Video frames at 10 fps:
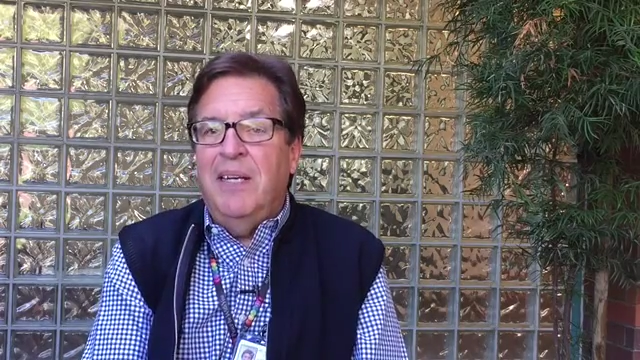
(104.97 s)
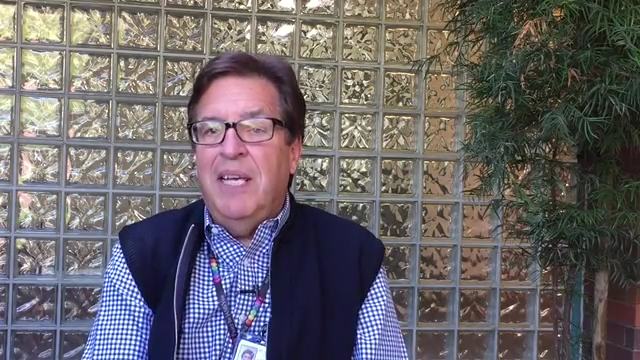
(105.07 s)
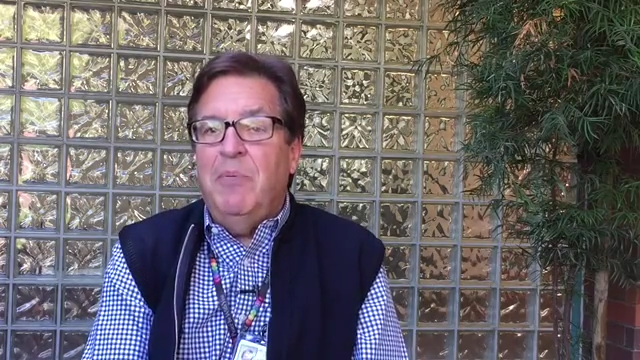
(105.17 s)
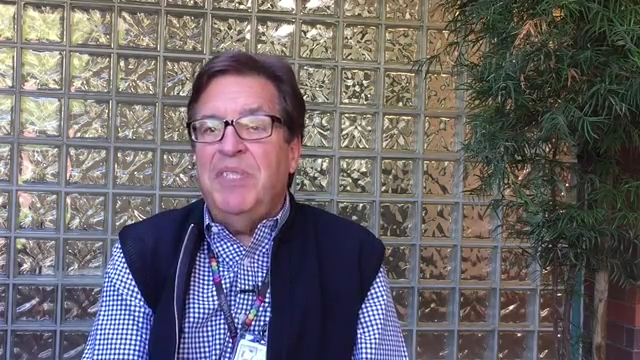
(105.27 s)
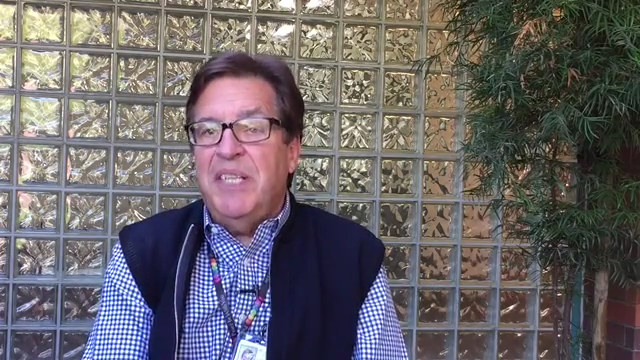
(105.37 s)

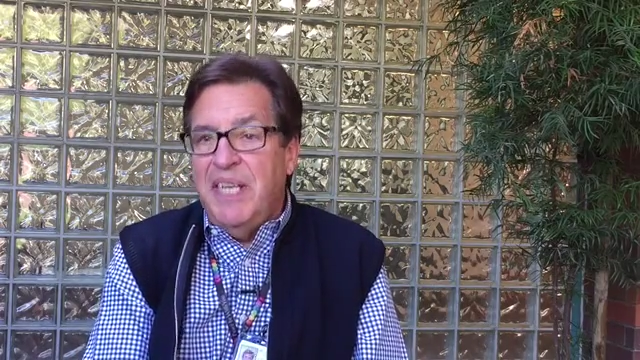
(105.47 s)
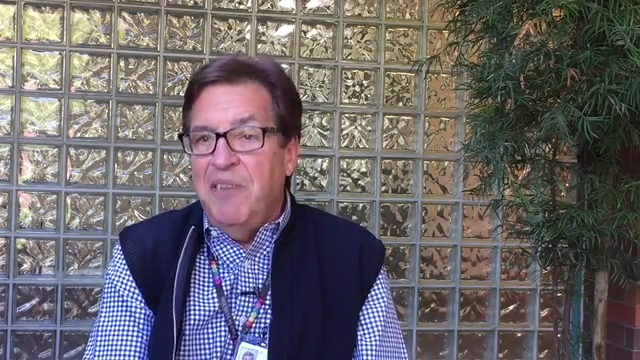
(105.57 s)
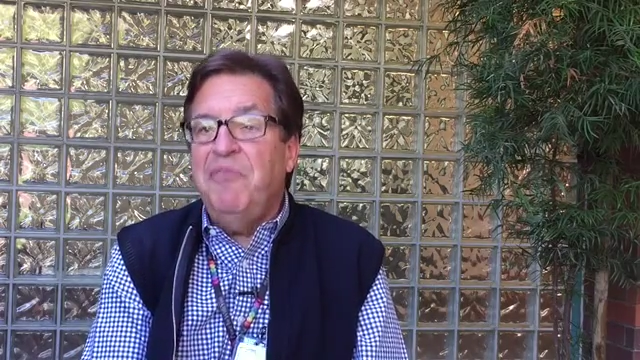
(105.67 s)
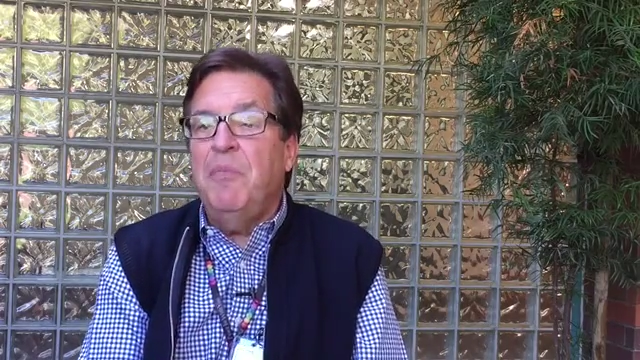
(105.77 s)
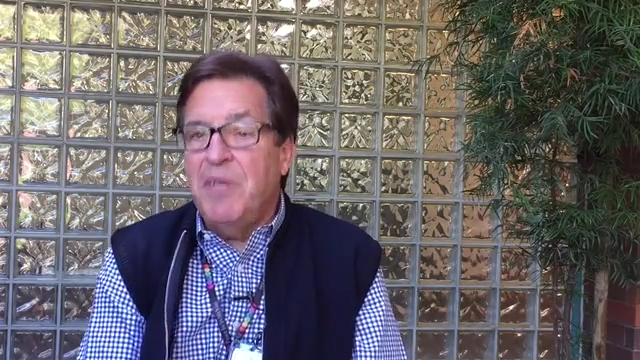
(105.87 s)
It was a
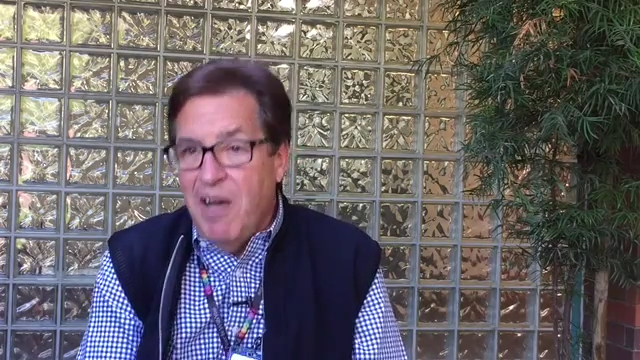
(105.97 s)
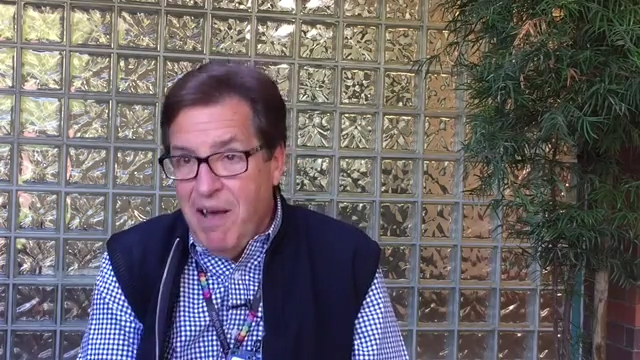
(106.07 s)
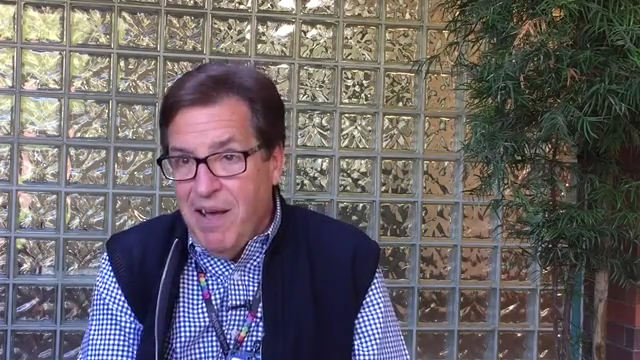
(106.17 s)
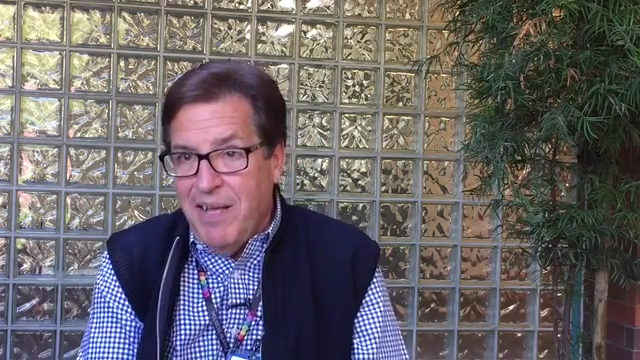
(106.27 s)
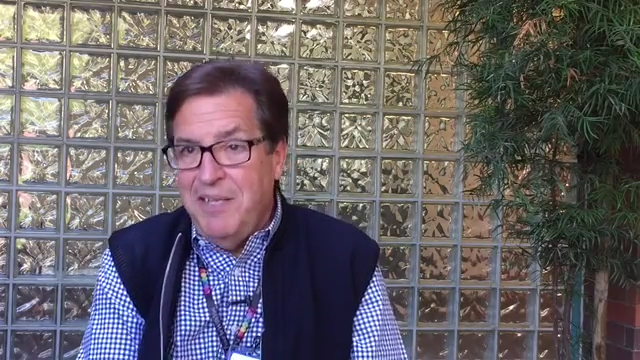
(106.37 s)
gift from
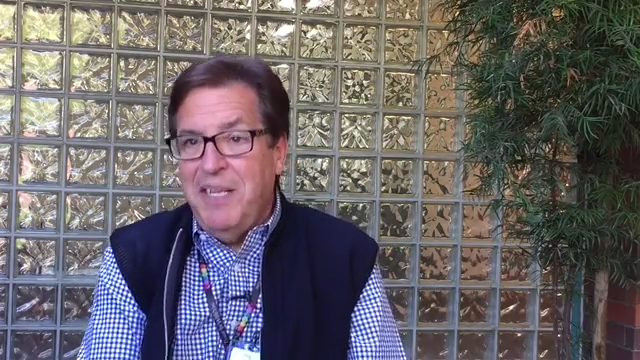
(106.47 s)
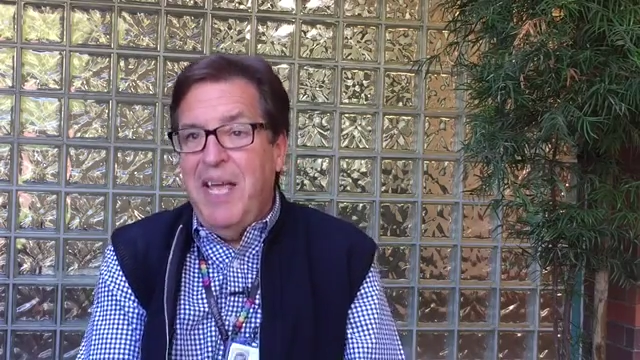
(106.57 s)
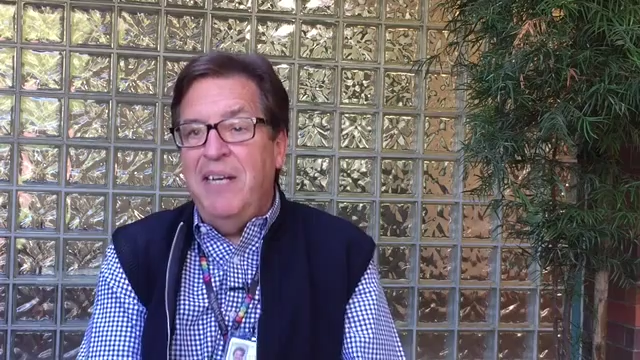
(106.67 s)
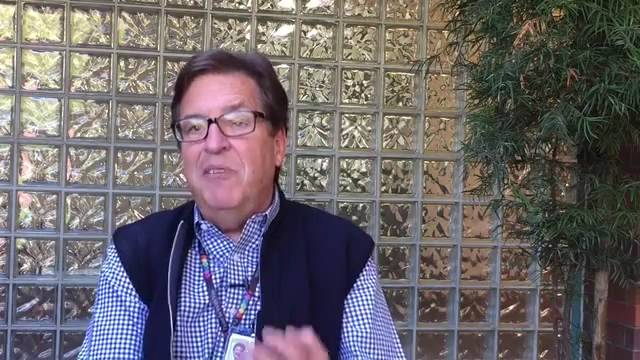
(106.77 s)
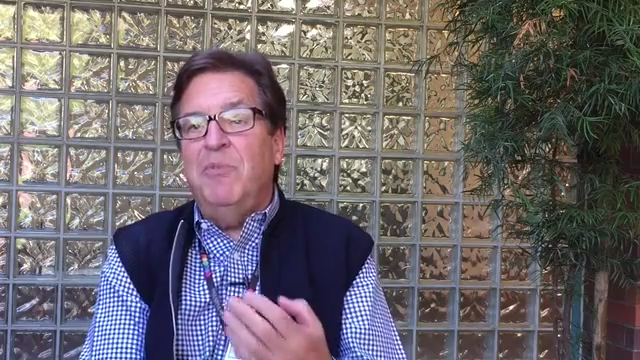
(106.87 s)
God,
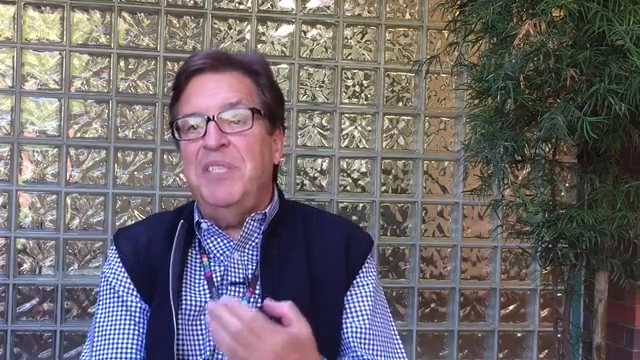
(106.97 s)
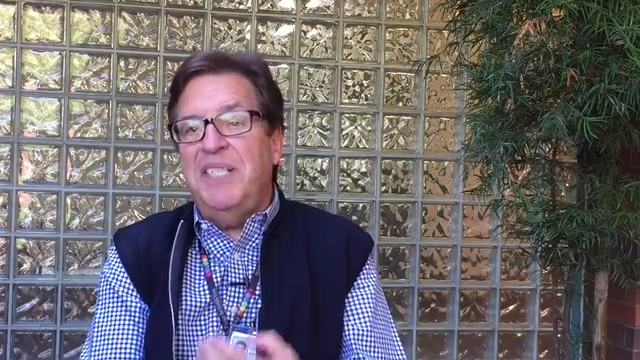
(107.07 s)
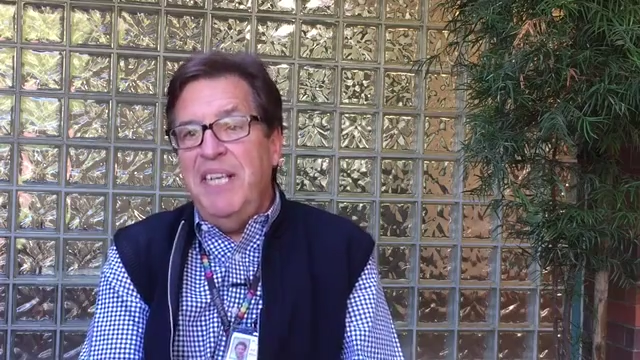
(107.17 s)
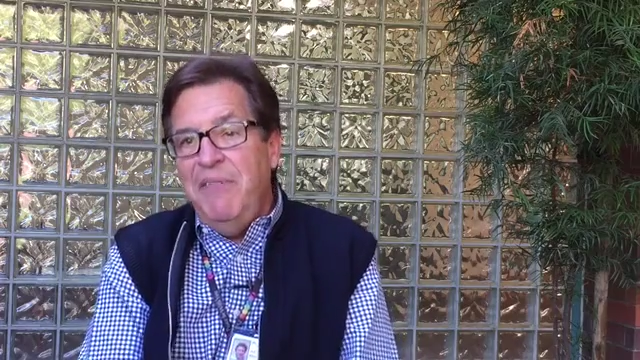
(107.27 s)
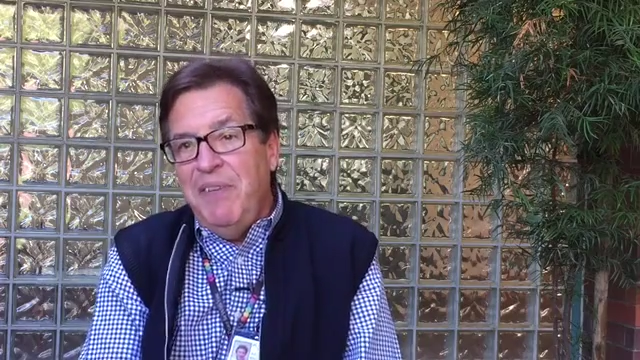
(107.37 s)
and in
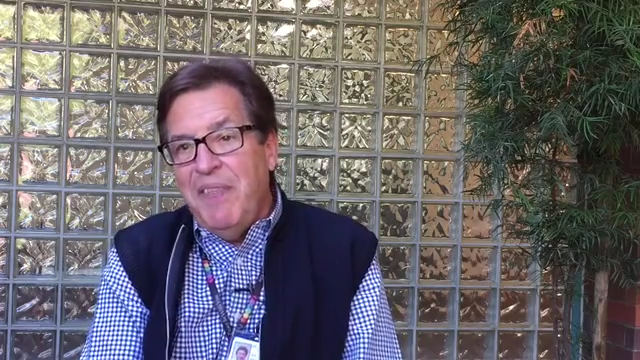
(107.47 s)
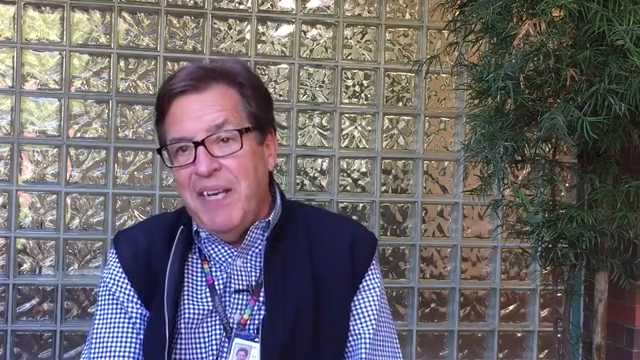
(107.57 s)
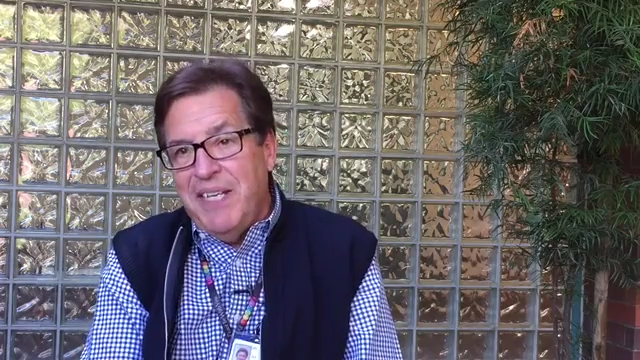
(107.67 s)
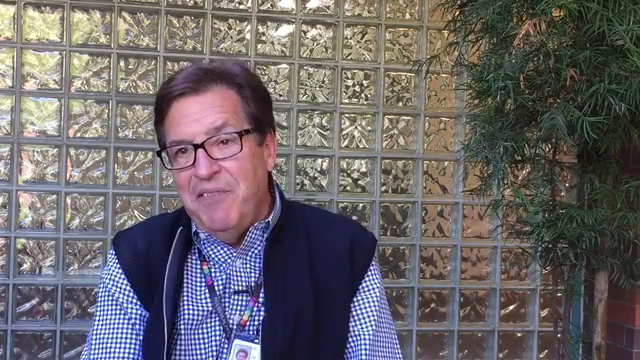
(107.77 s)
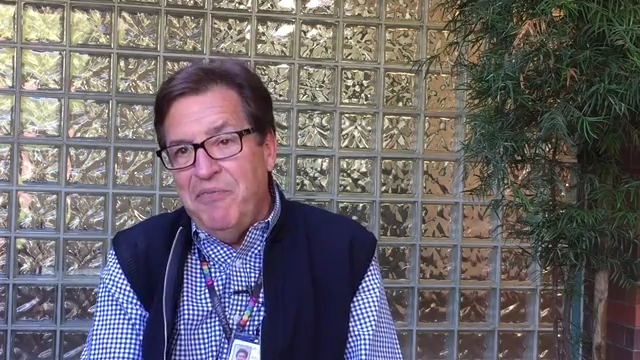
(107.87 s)
receiving
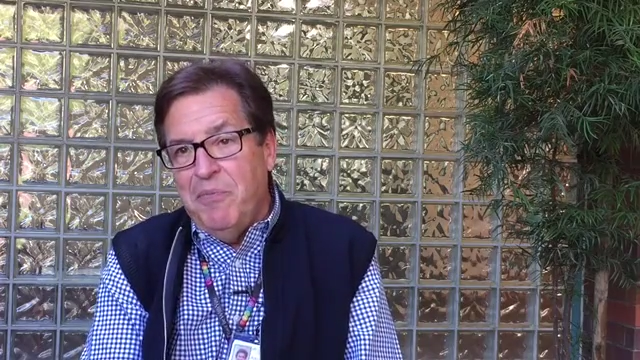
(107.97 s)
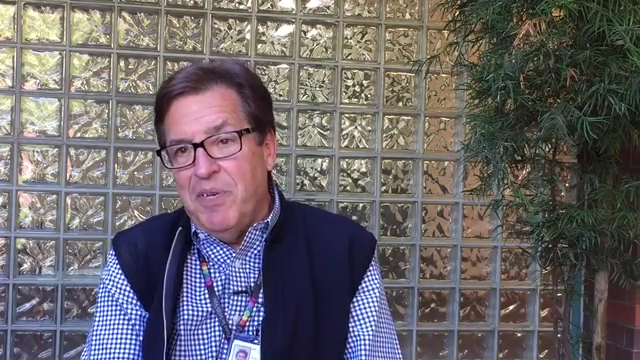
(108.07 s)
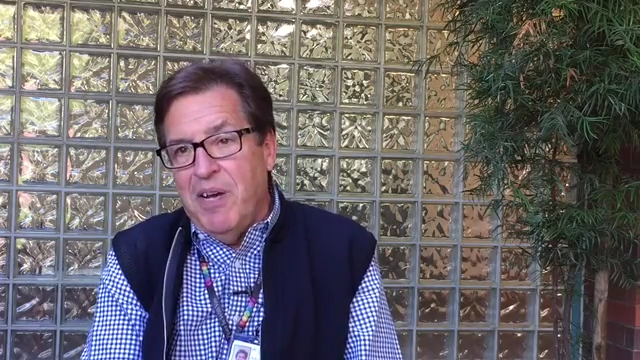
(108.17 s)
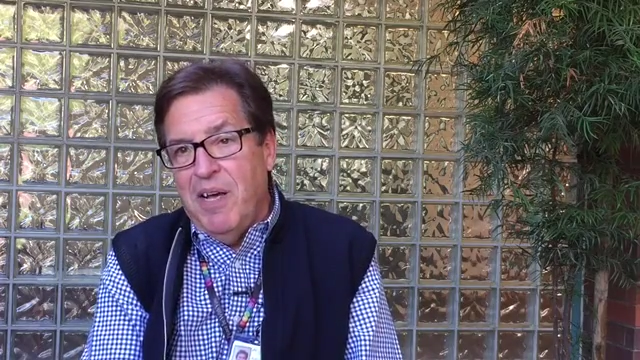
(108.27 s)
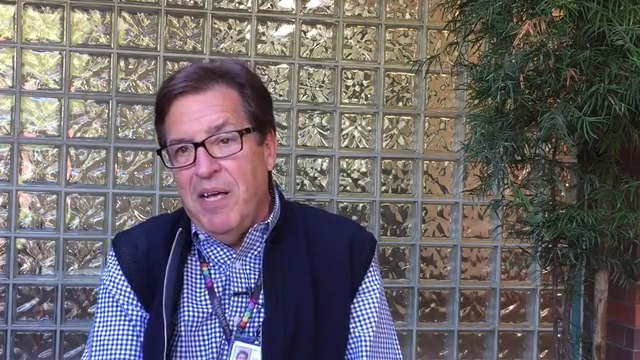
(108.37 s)
that gift from
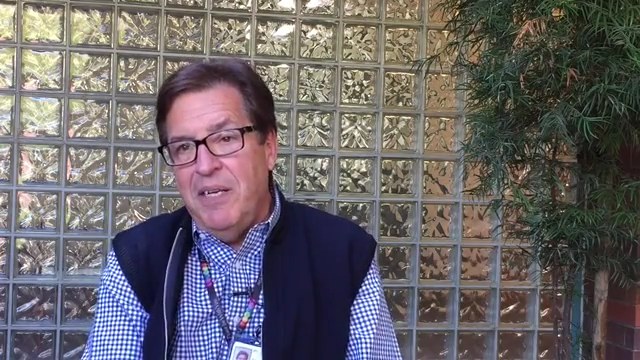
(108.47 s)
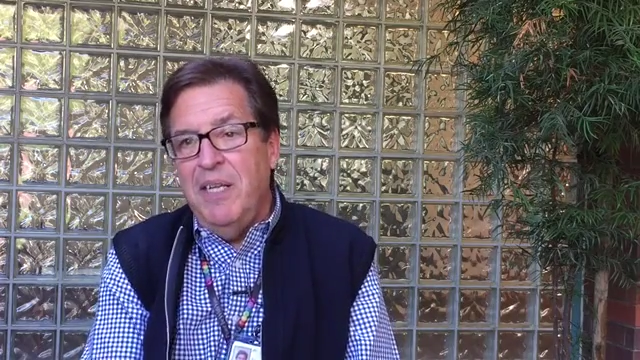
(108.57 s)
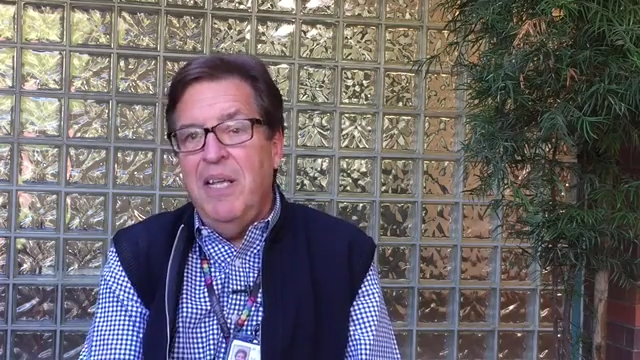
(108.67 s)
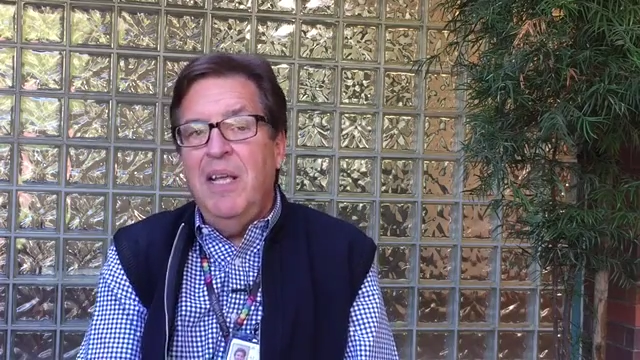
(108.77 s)
God,